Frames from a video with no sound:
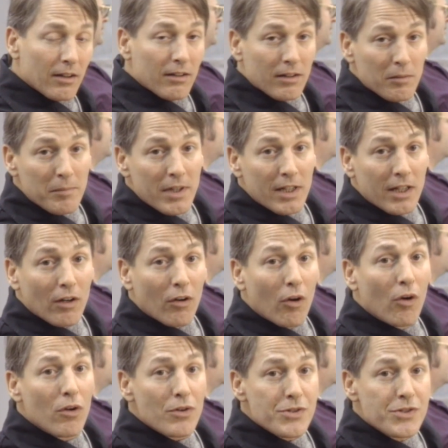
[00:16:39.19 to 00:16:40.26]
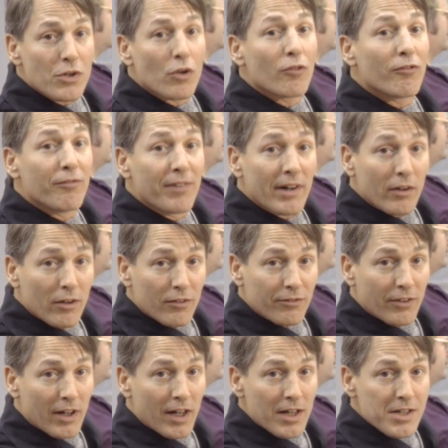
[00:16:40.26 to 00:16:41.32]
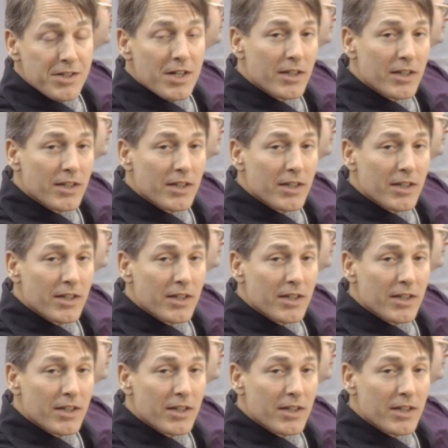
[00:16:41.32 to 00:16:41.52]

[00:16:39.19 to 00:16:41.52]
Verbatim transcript: The meeting also verifies